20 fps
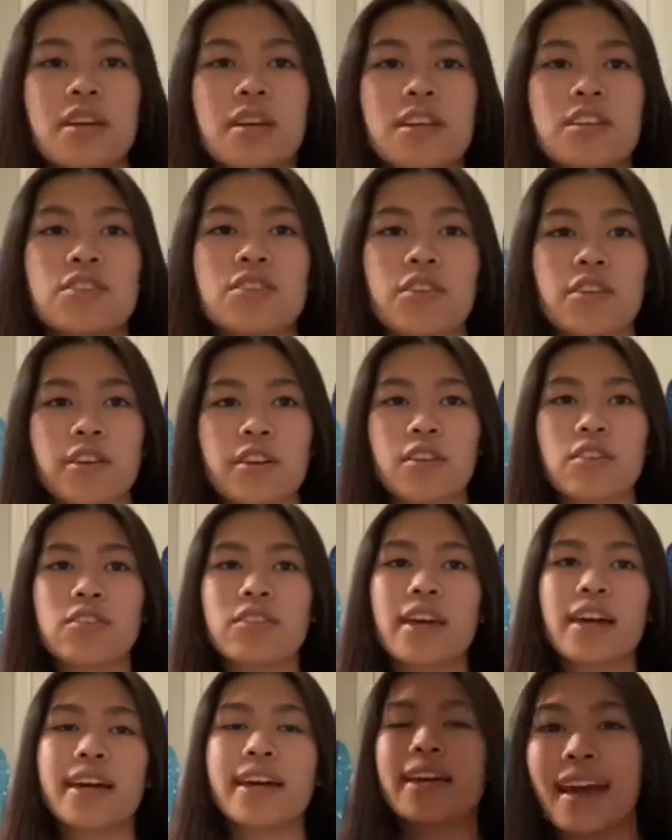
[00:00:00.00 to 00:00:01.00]
So it goes
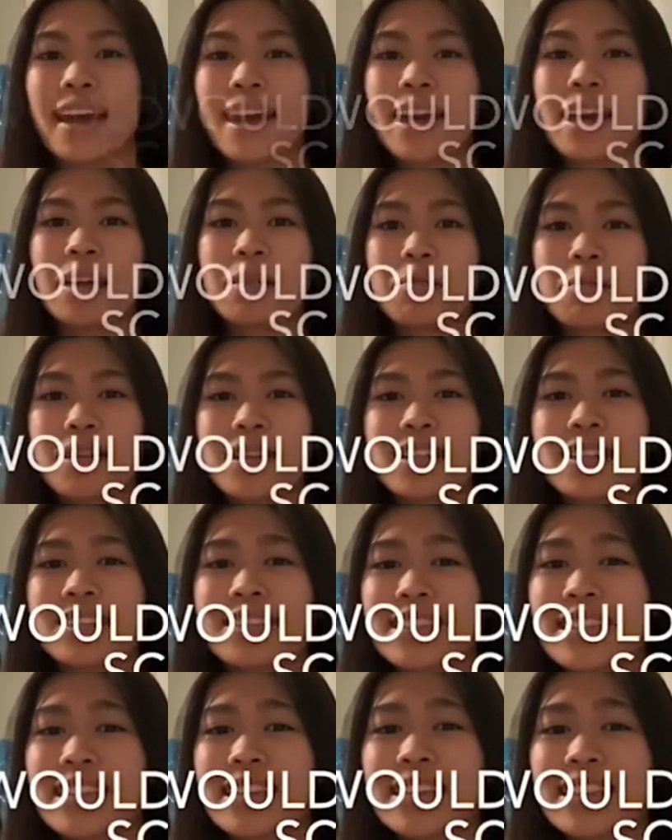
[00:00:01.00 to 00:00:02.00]
like A, B,
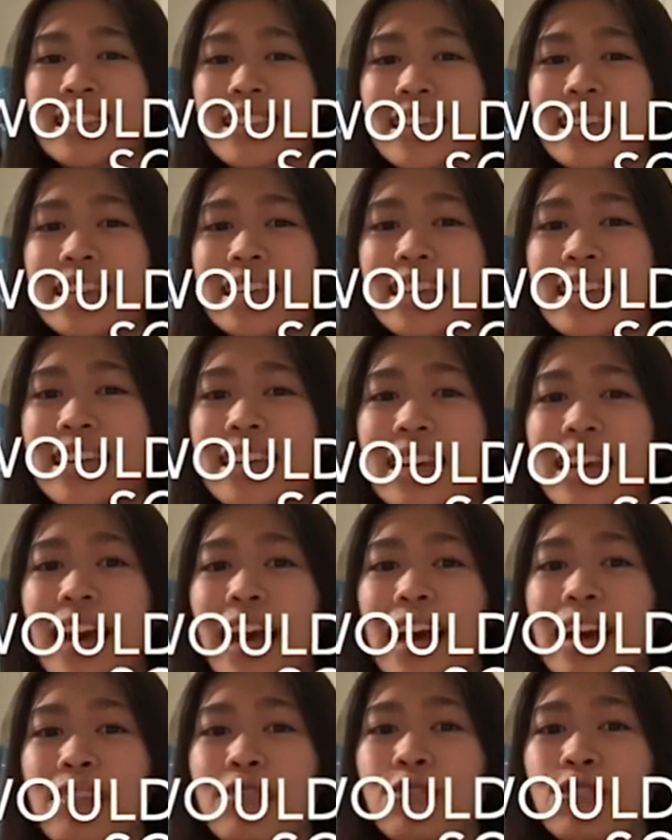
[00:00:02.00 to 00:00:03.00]
C, D, E,
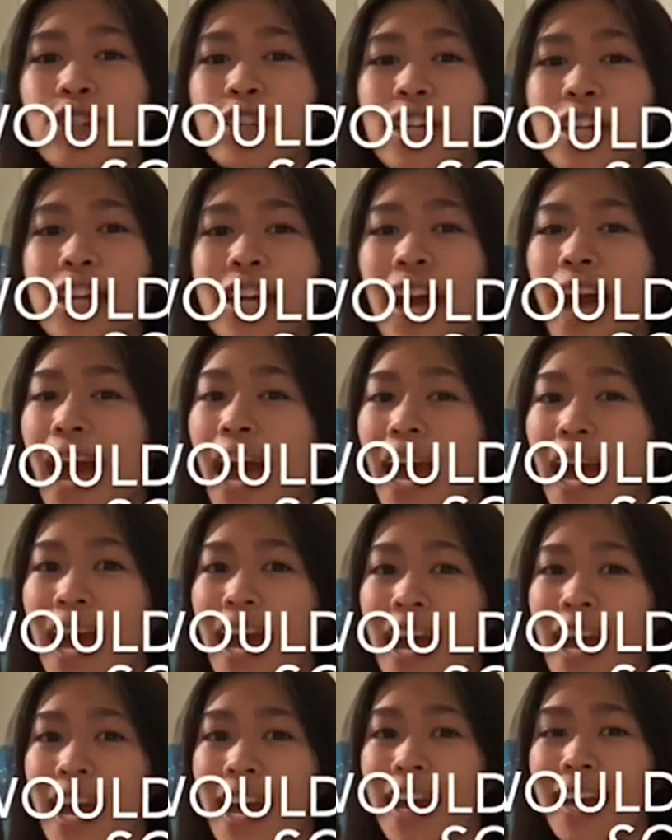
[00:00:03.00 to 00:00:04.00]
F, G,
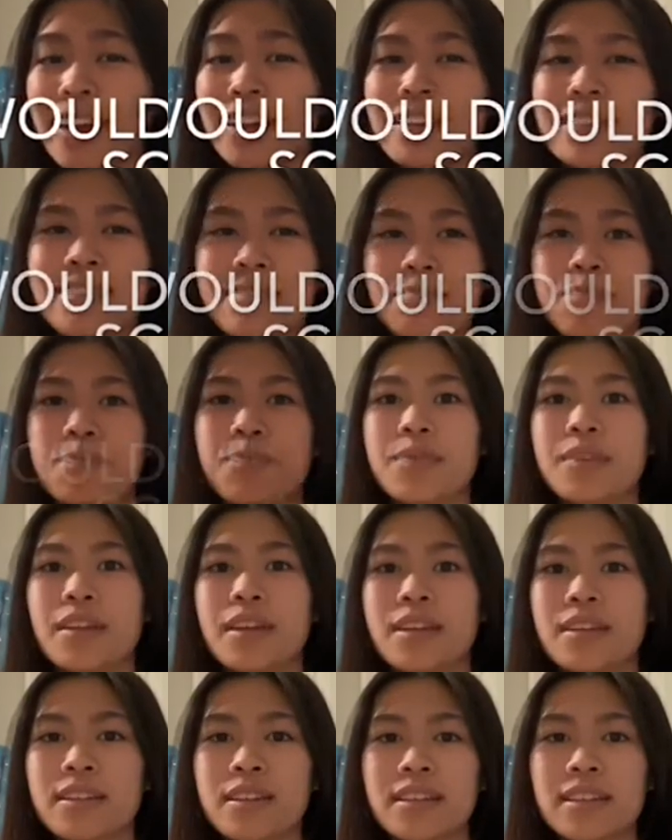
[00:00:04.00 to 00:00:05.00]
A.
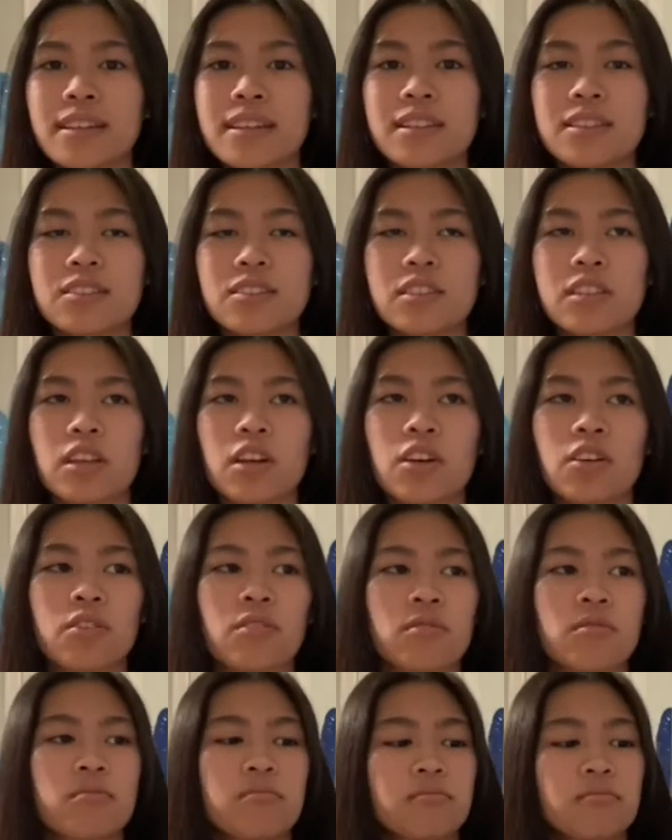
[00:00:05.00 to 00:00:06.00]

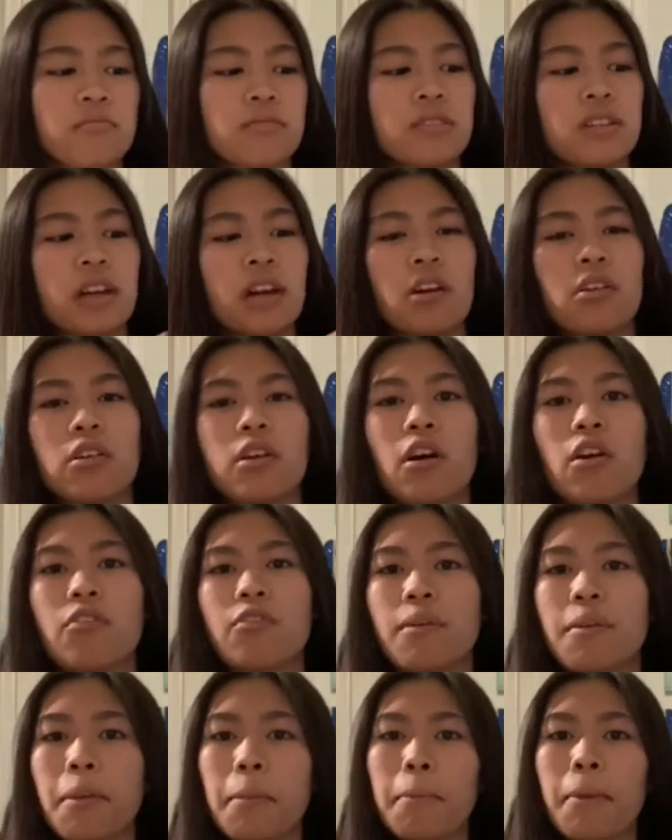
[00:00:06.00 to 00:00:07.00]
So it'll go
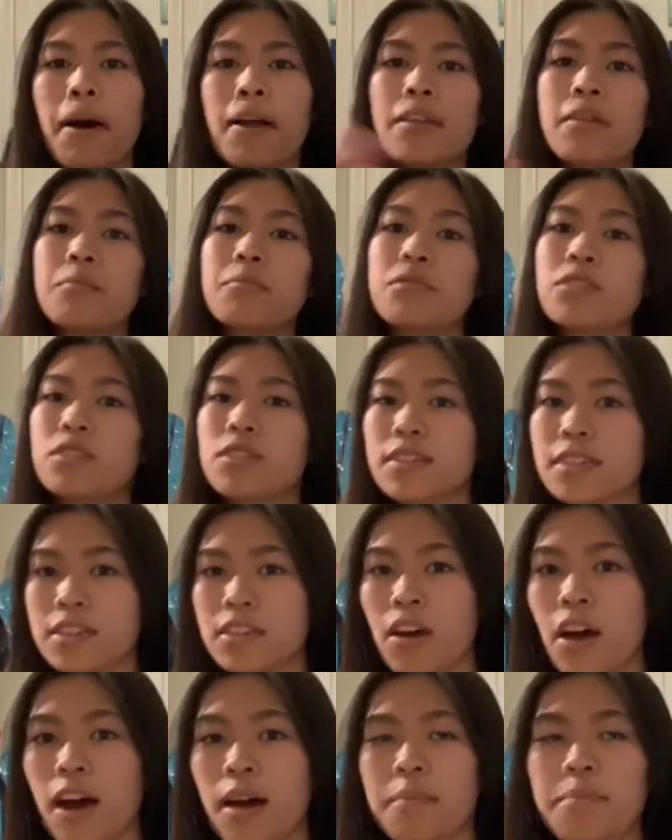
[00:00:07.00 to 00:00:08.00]
from the bottom to the
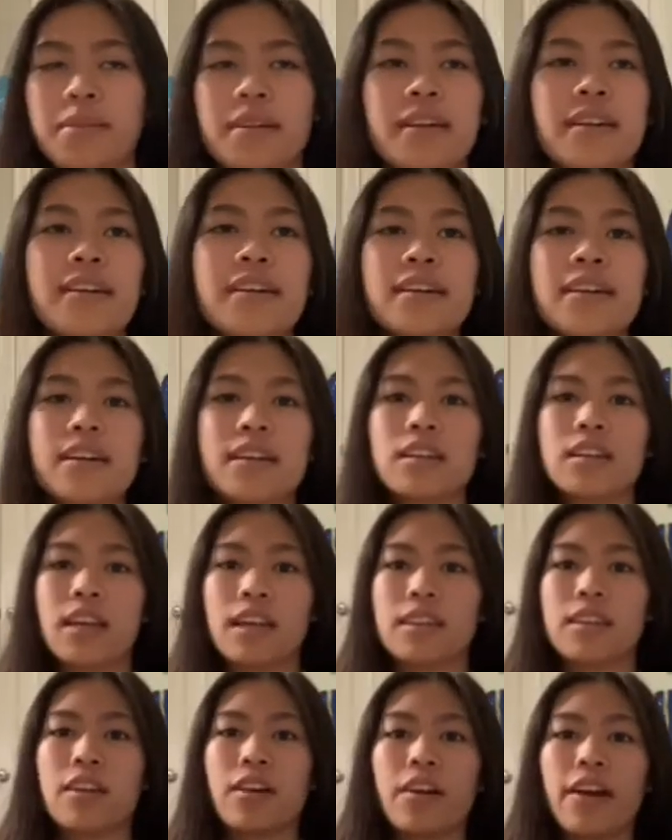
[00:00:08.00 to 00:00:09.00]
top.
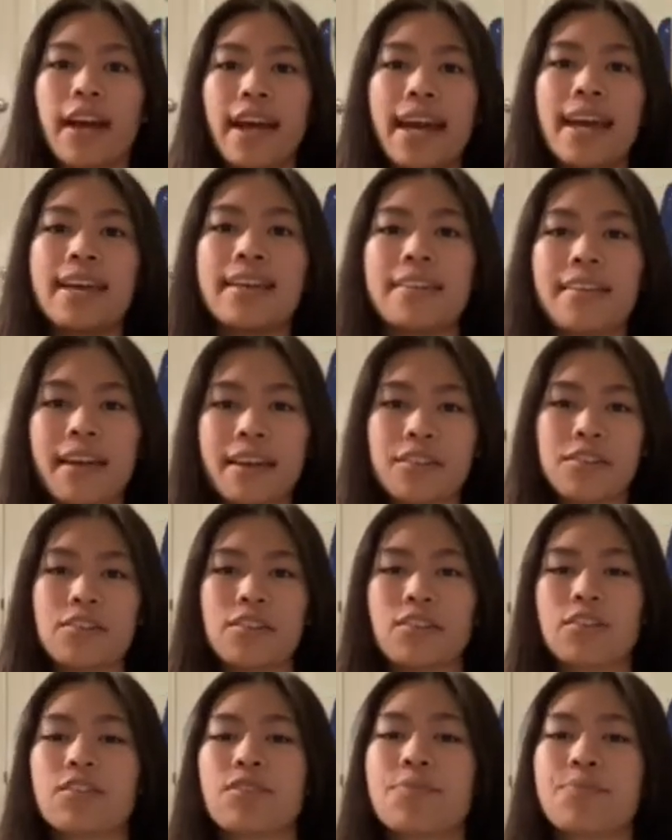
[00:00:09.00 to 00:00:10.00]
And there are 8 letters.